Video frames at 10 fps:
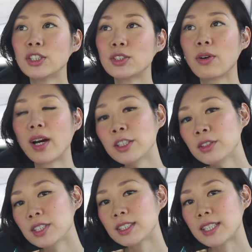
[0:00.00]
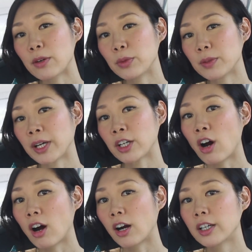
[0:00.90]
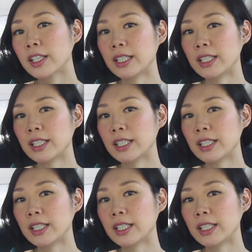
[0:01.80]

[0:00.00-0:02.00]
So I noticed that when my car